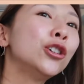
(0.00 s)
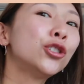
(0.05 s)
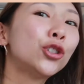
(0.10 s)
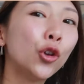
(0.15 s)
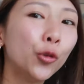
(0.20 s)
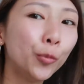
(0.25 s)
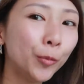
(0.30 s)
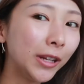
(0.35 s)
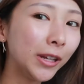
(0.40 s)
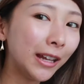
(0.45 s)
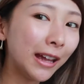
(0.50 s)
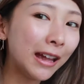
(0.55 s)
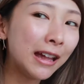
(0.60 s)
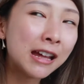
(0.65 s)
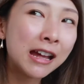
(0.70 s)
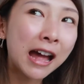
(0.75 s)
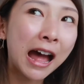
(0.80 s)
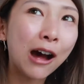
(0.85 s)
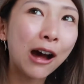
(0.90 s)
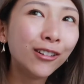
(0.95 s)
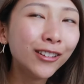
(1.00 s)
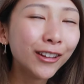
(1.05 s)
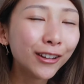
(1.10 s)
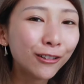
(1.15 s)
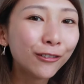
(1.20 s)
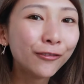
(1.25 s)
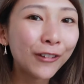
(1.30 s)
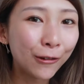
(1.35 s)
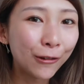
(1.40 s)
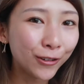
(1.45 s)
shown me how
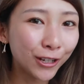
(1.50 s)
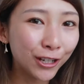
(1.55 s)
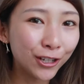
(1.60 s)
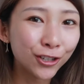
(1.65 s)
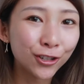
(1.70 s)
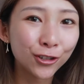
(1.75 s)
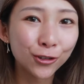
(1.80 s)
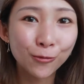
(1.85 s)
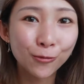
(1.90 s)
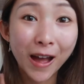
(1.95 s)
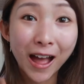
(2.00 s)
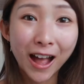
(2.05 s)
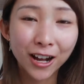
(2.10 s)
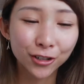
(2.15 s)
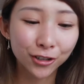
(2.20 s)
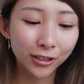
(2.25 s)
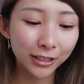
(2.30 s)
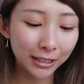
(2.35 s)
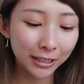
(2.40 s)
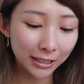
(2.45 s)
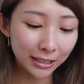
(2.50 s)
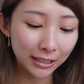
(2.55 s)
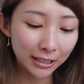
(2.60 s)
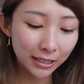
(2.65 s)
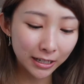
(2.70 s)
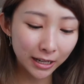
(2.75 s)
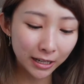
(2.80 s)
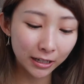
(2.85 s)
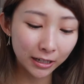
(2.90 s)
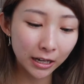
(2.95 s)
little foundation you actually
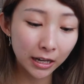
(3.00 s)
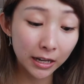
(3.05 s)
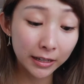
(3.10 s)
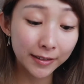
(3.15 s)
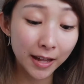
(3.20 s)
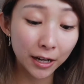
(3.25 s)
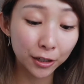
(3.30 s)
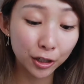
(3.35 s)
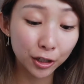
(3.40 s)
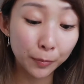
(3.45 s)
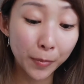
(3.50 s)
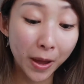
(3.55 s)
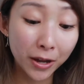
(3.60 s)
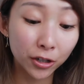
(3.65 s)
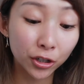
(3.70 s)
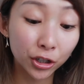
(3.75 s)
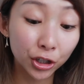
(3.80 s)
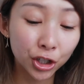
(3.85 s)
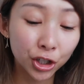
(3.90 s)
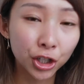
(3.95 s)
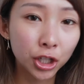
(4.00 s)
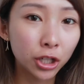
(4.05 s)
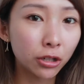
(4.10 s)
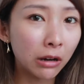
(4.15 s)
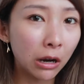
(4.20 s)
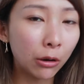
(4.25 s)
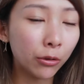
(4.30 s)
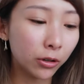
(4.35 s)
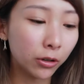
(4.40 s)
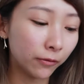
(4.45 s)
need, and it's actually better to
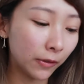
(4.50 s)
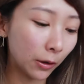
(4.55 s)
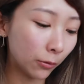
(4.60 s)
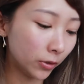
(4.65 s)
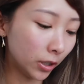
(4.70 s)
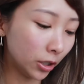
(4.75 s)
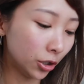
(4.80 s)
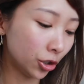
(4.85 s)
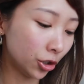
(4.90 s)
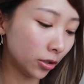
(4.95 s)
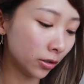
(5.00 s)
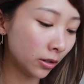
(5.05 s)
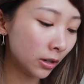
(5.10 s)
sheer out your foundation.